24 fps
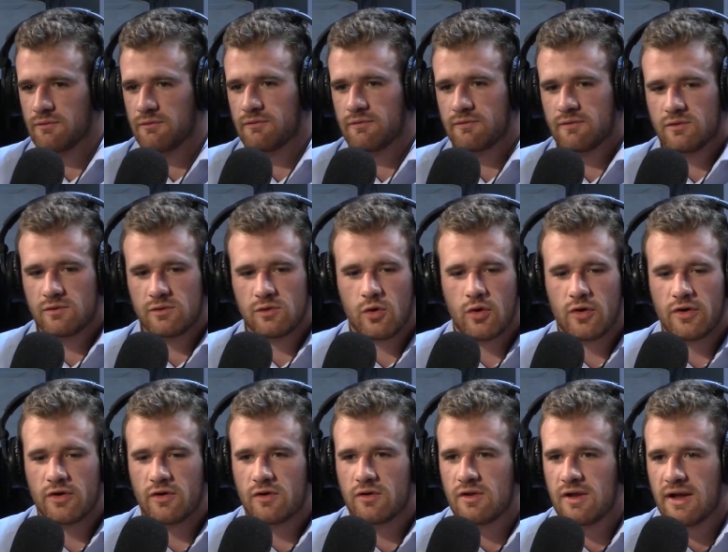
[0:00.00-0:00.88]

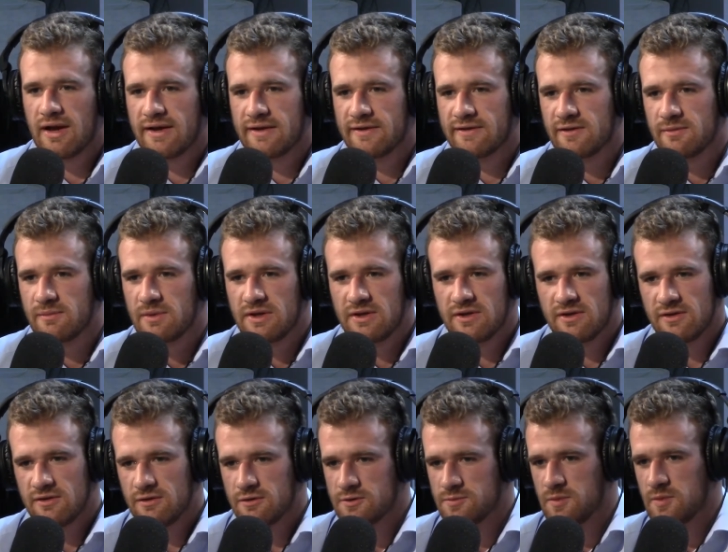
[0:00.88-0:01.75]
loyal client to me.
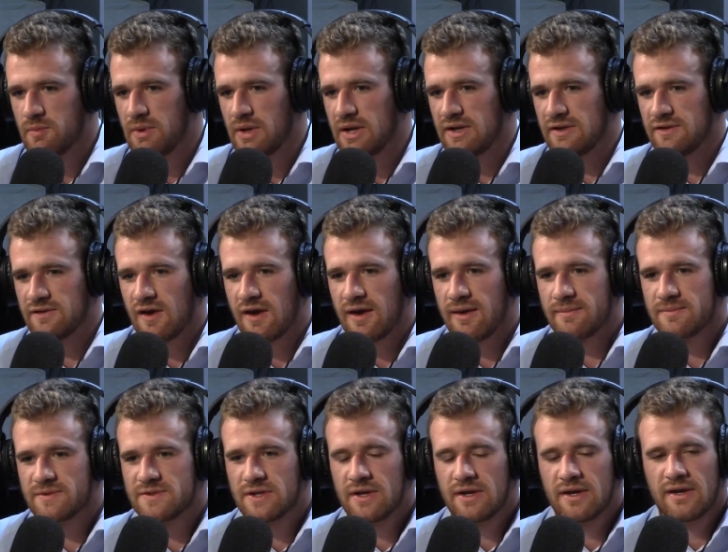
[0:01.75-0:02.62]
He'd used me many
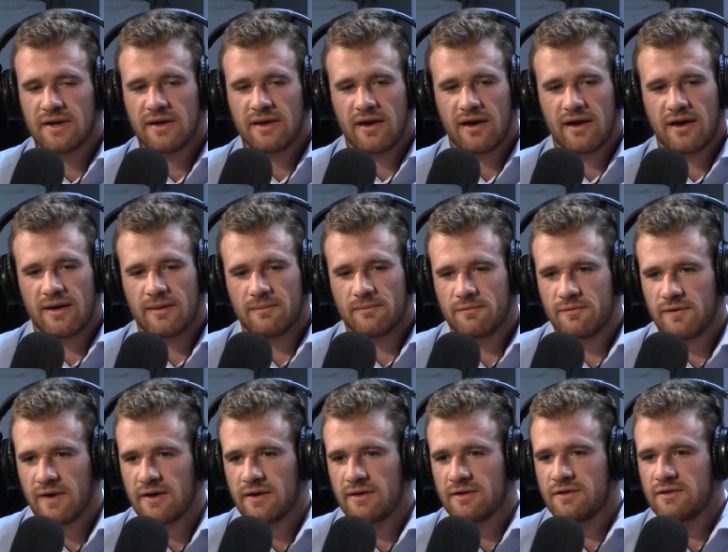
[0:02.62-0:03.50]
times, um,
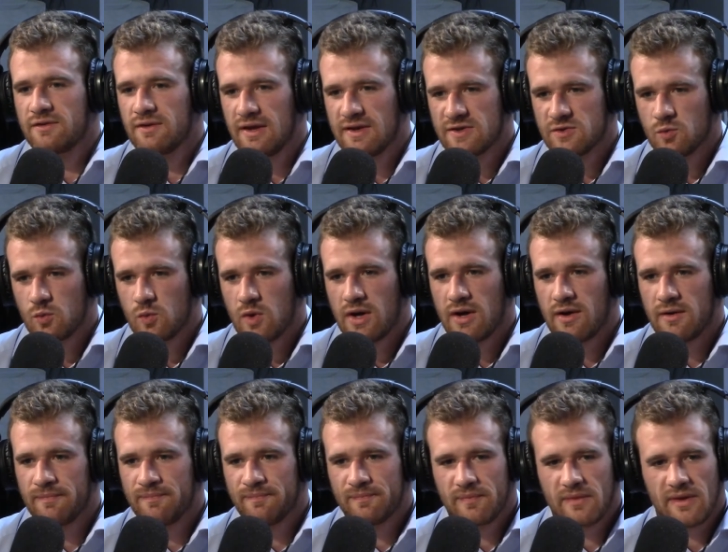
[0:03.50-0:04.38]
friend as
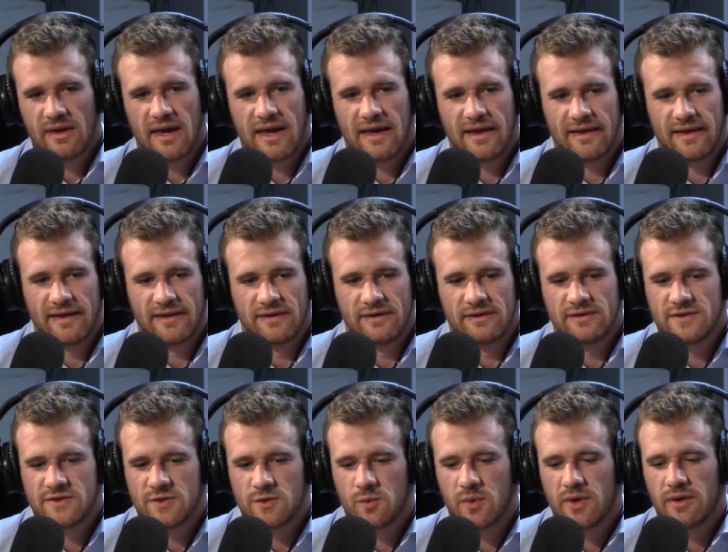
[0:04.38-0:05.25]
well. And
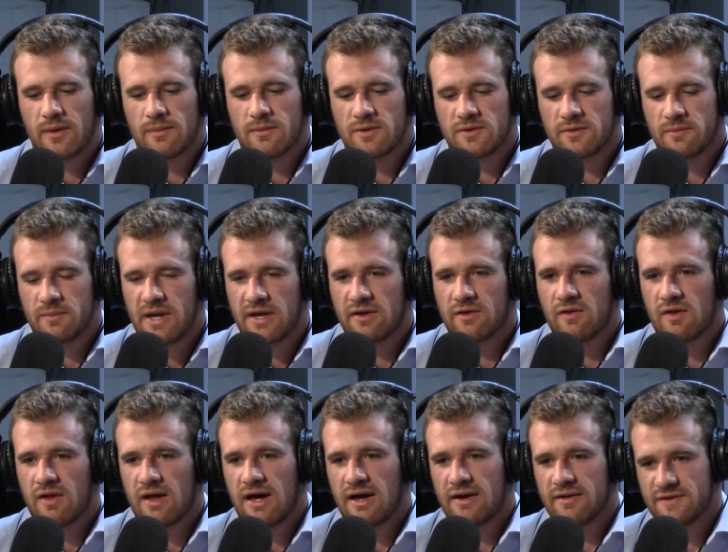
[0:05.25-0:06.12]
so we were able to make a
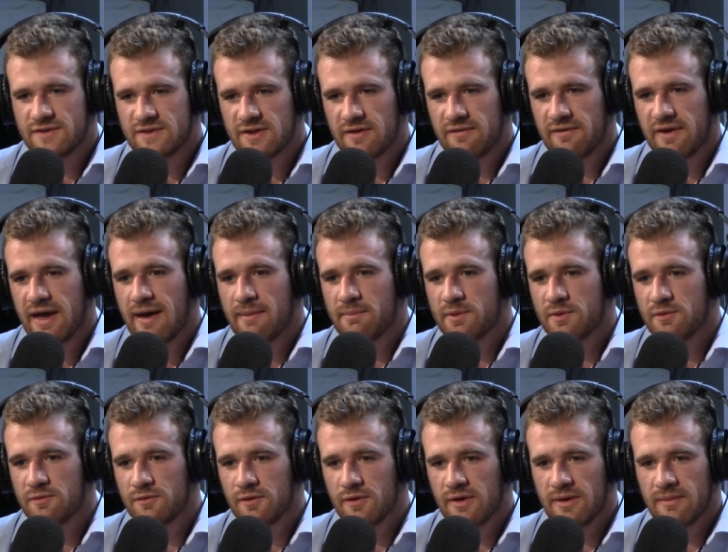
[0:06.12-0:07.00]
lot of stuff happen
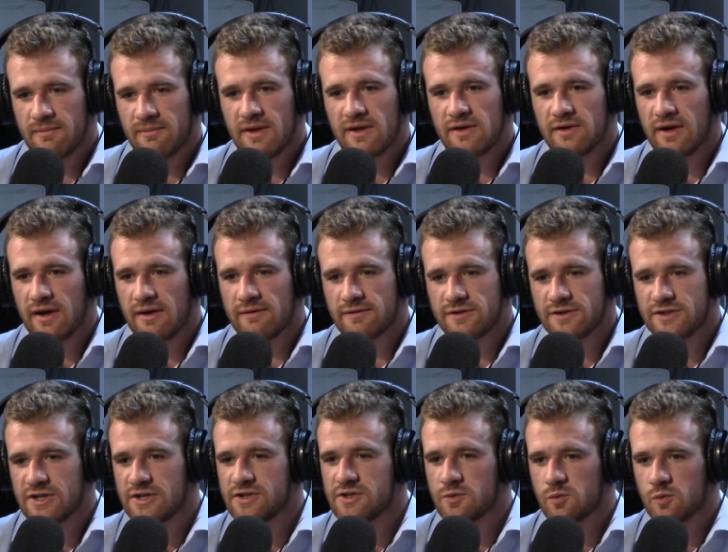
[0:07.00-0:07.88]
for him that your average
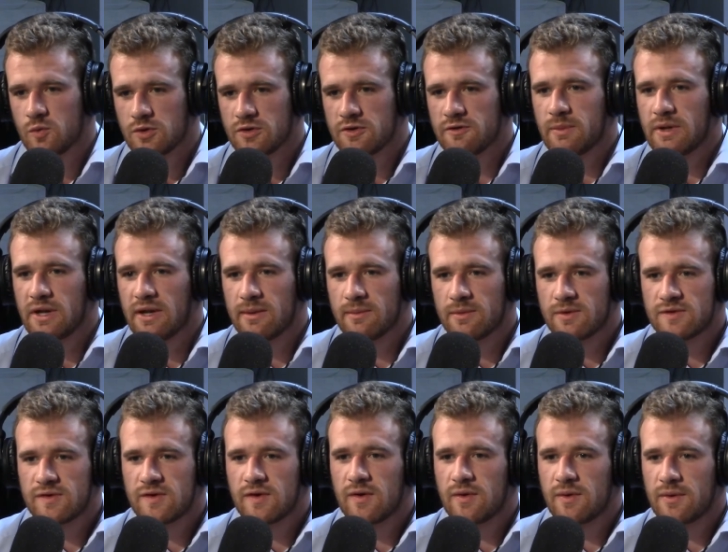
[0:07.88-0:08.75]
agent wouldn't have been able to.